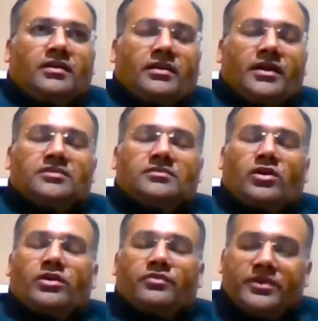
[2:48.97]
As a
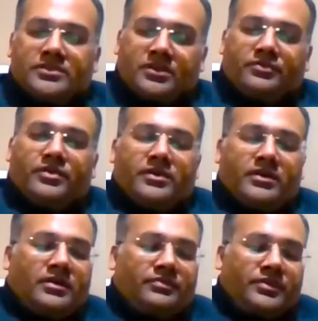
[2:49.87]
lot of us
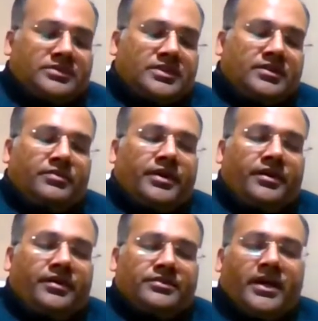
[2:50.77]
are
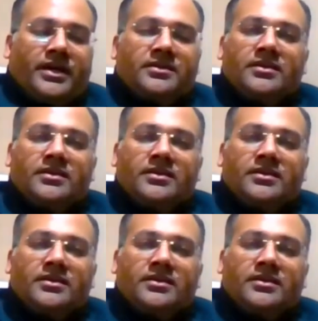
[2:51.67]
aware that